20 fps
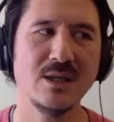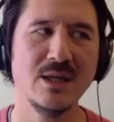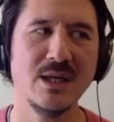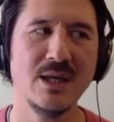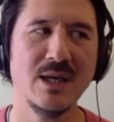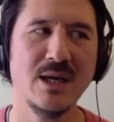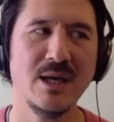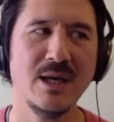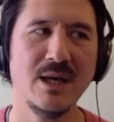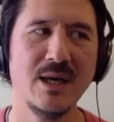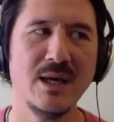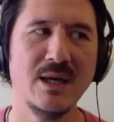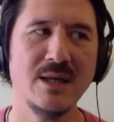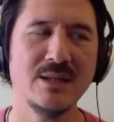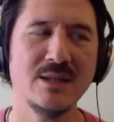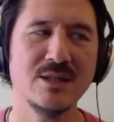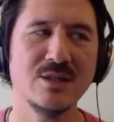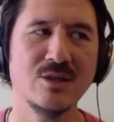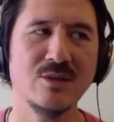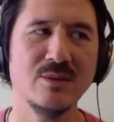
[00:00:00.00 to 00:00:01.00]
it, it
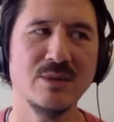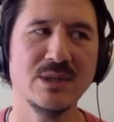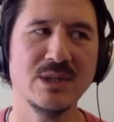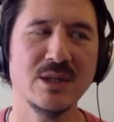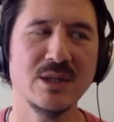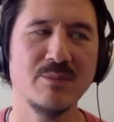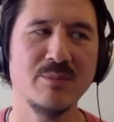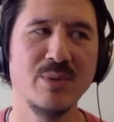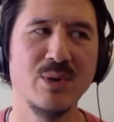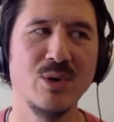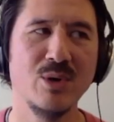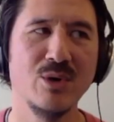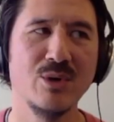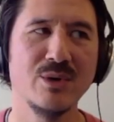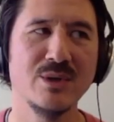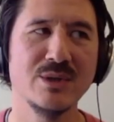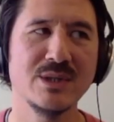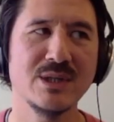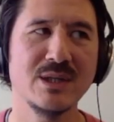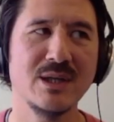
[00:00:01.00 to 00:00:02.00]
is. It's almost like
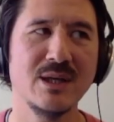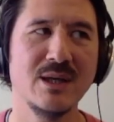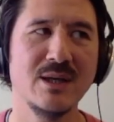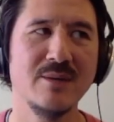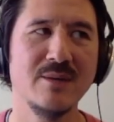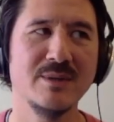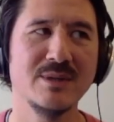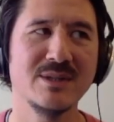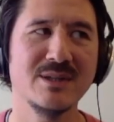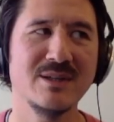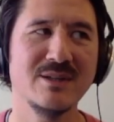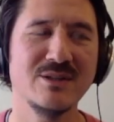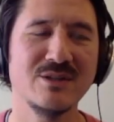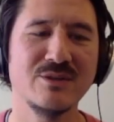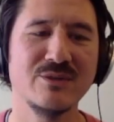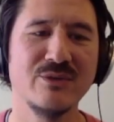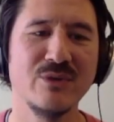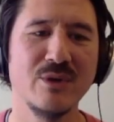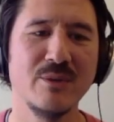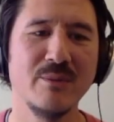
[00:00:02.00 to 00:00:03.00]
poker as a game is like
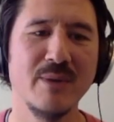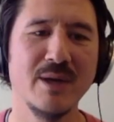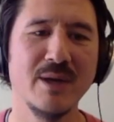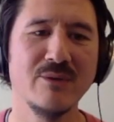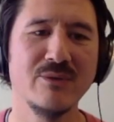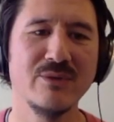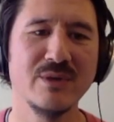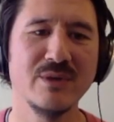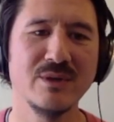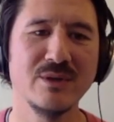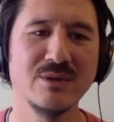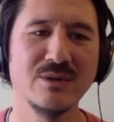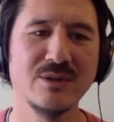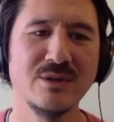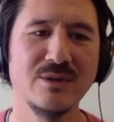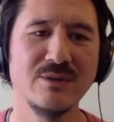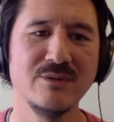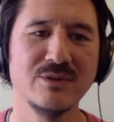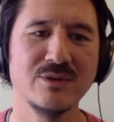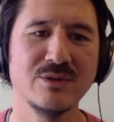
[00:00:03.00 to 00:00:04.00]
just full of minefields,
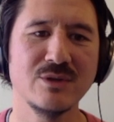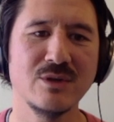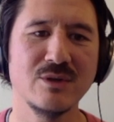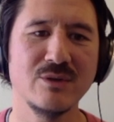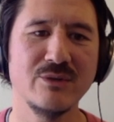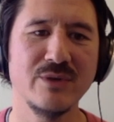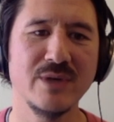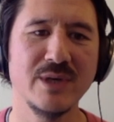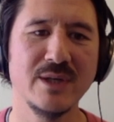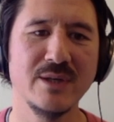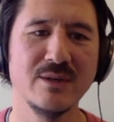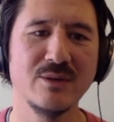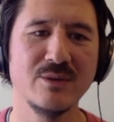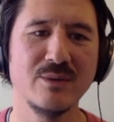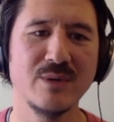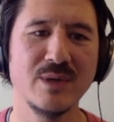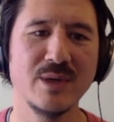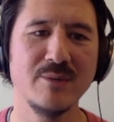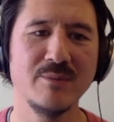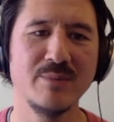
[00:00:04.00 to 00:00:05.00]
and you've just got to find the
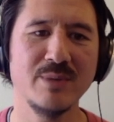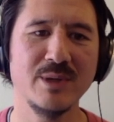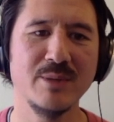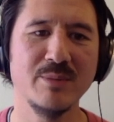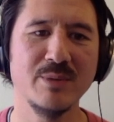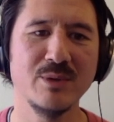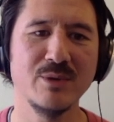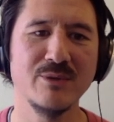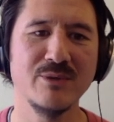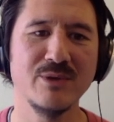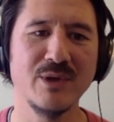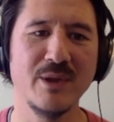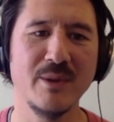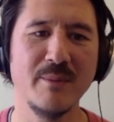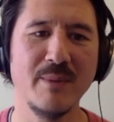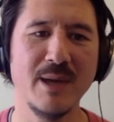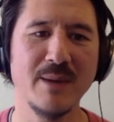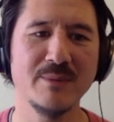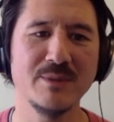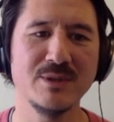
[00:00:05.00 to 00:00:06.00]
right people who've got the
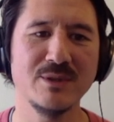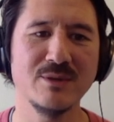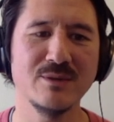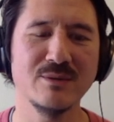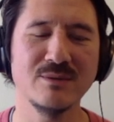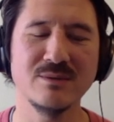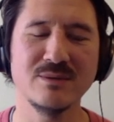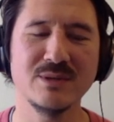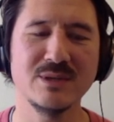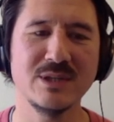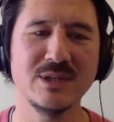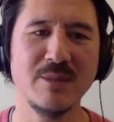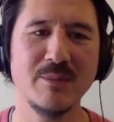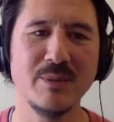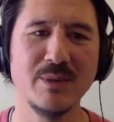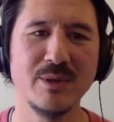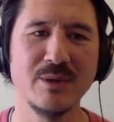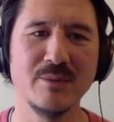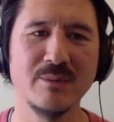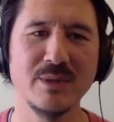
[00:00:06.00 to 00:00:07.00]
maps. You don't step
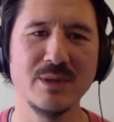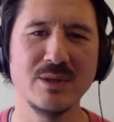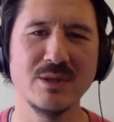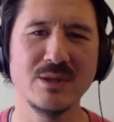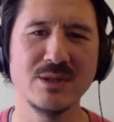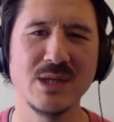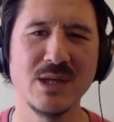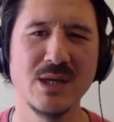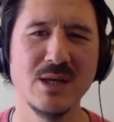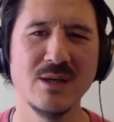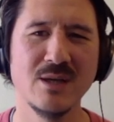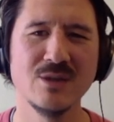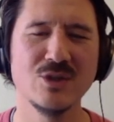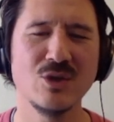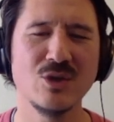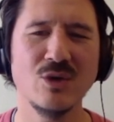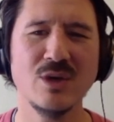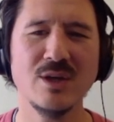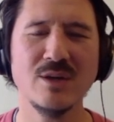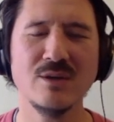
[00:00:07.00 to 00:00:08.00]
on them, because
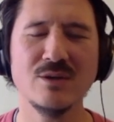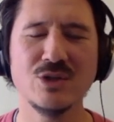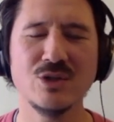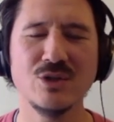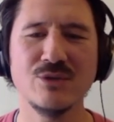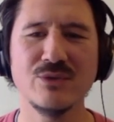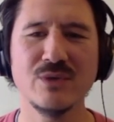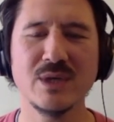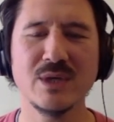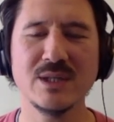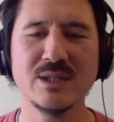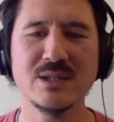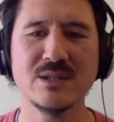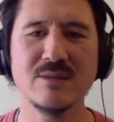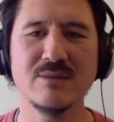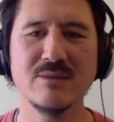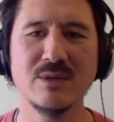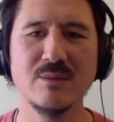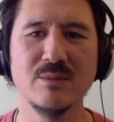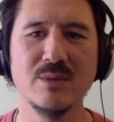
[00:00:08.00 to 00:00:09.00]
talking to you for like
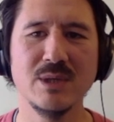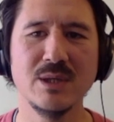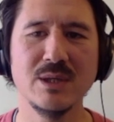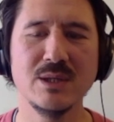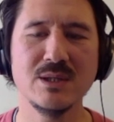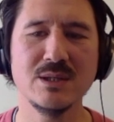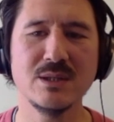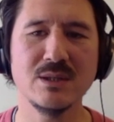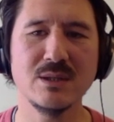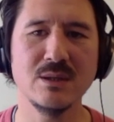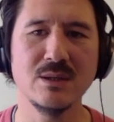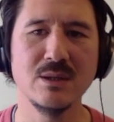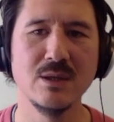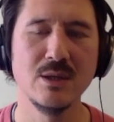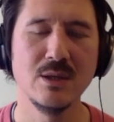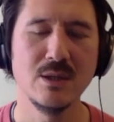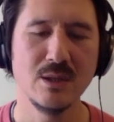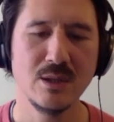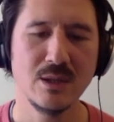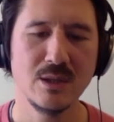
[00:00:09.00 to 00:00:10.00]
seventy minutes and
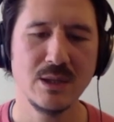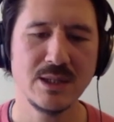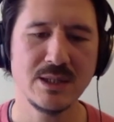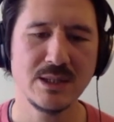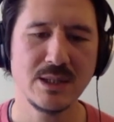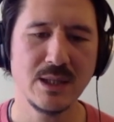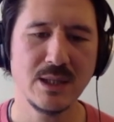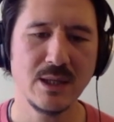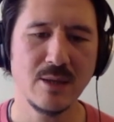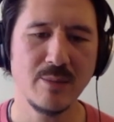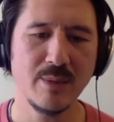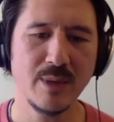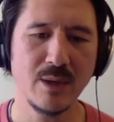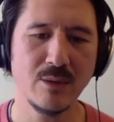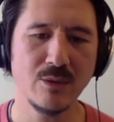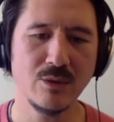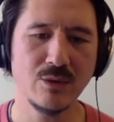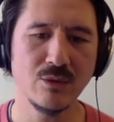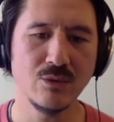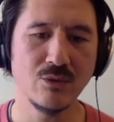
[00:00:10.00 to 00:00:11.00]
listening
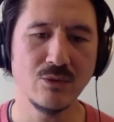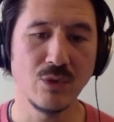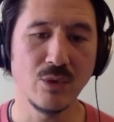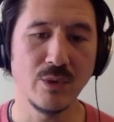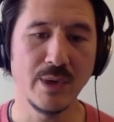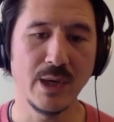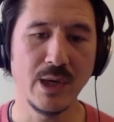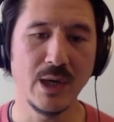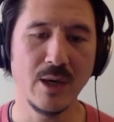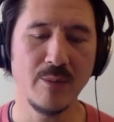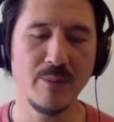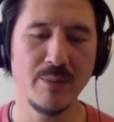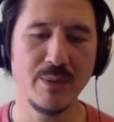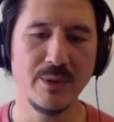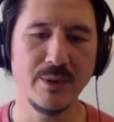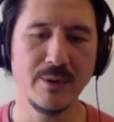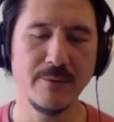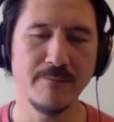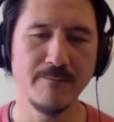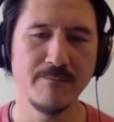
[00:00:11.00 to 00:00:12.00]
about you growing up
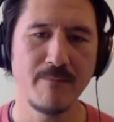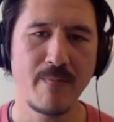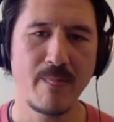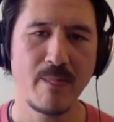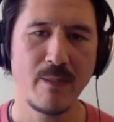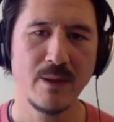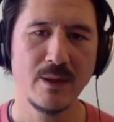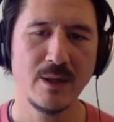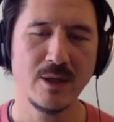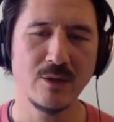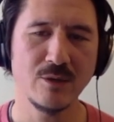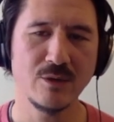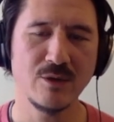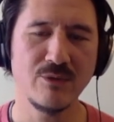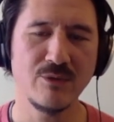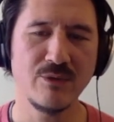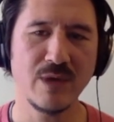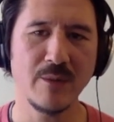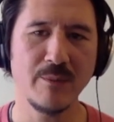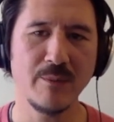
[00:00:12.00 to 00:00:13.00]
and, you know,
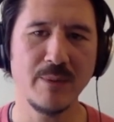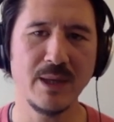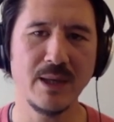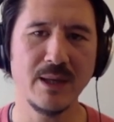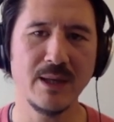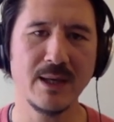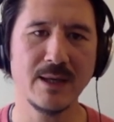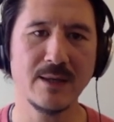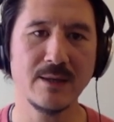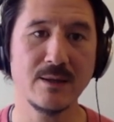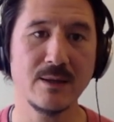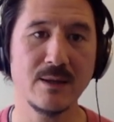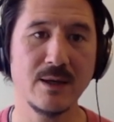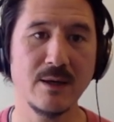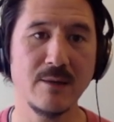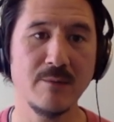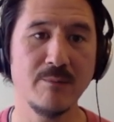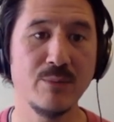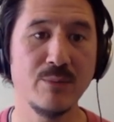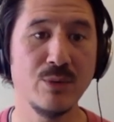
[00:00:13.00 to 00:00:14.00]
developing that
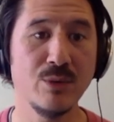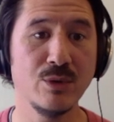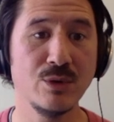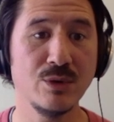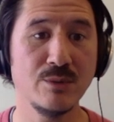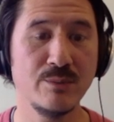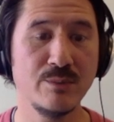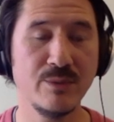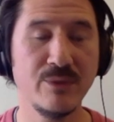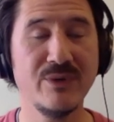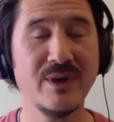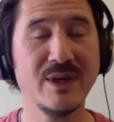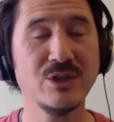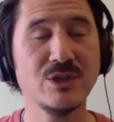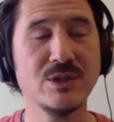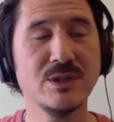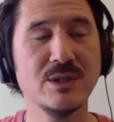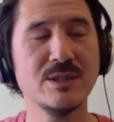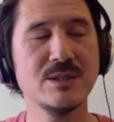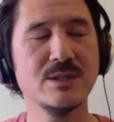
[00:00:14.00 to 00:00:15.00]
kind of per-
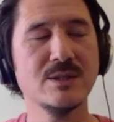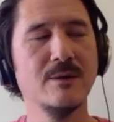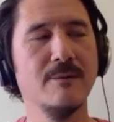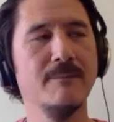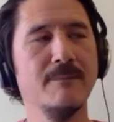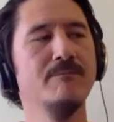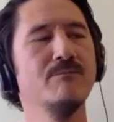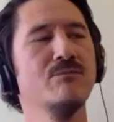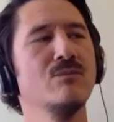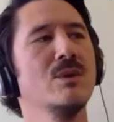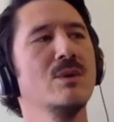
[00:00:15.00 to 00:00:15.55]
perfectionism.